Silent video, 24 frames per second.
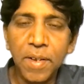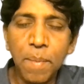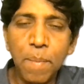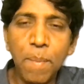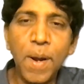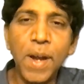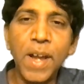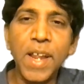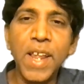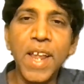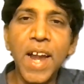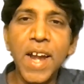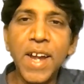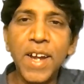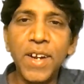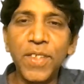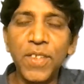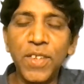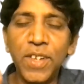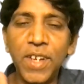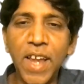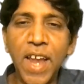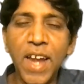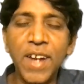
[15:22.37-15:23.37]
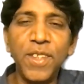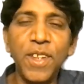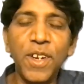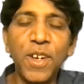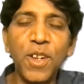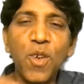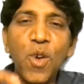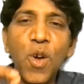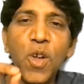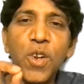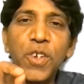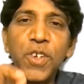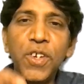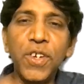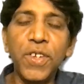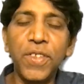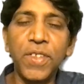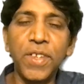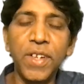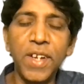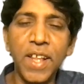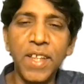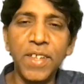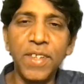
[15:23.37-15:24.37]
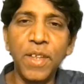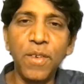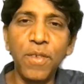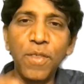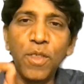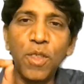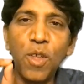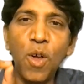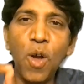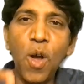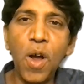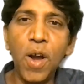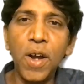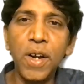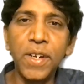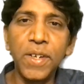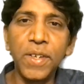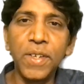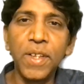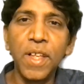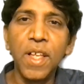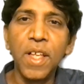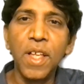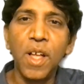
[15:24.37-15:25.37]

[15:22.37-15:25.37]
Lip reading: but he understands that consciousness, their thoughts,